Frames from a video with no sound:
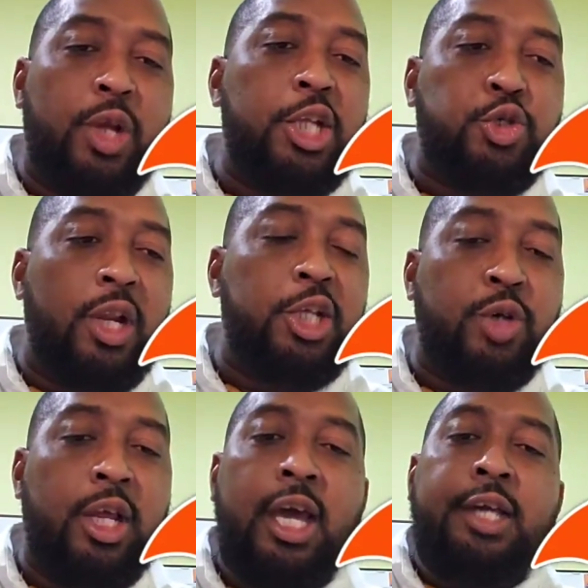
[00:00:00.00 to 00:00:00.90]

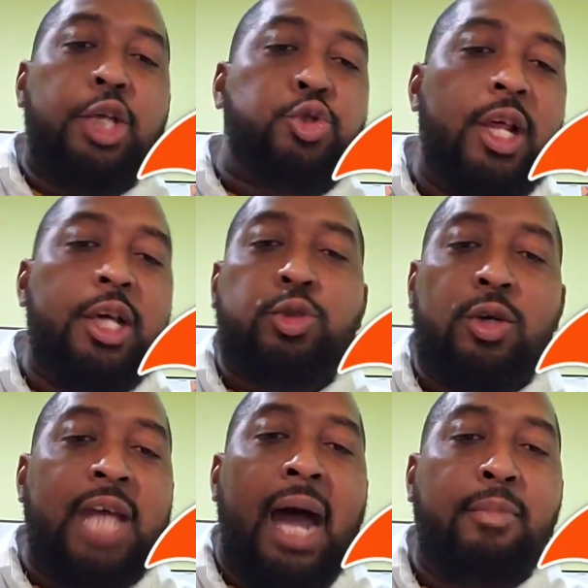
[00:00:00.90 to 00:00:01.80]
They're drilling
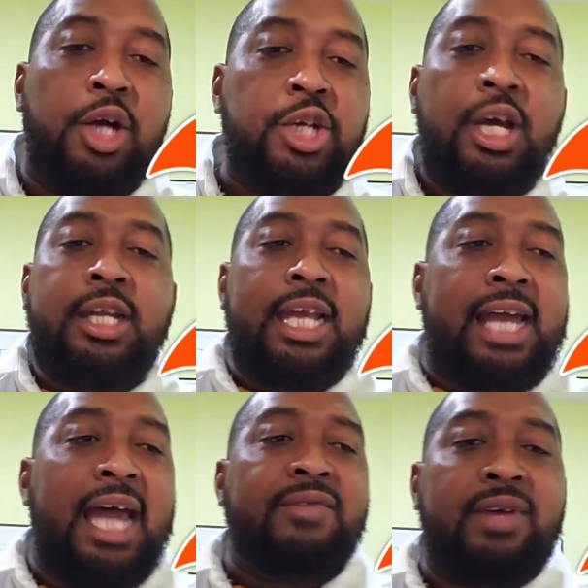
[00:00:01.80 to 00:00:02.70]
so damn much, they
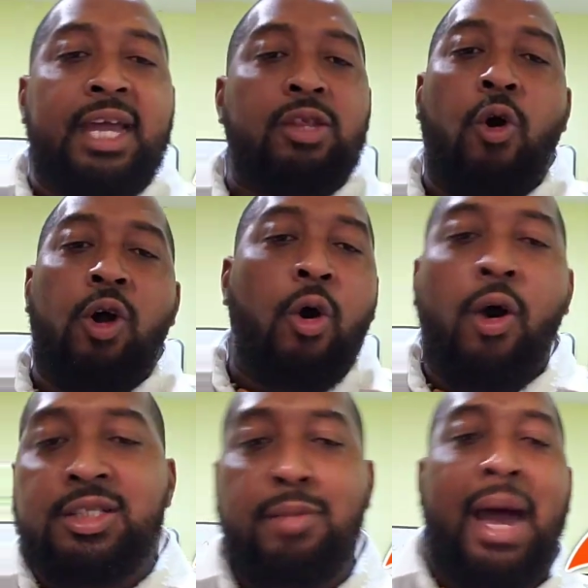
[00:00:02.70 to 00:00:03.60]
can't even get all the
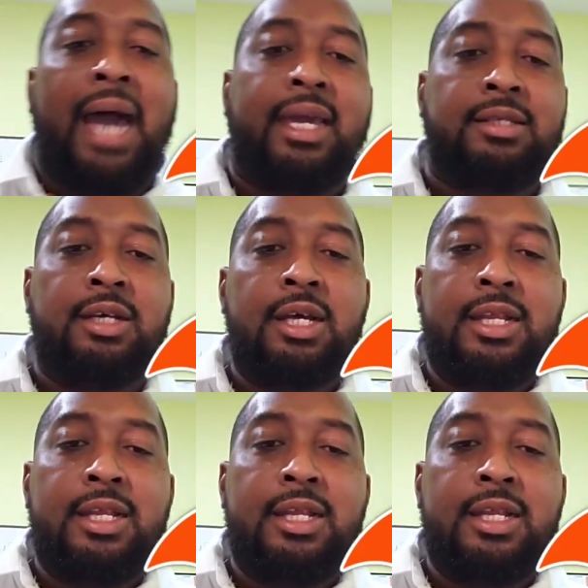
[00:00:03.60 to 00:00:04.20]
oil to market.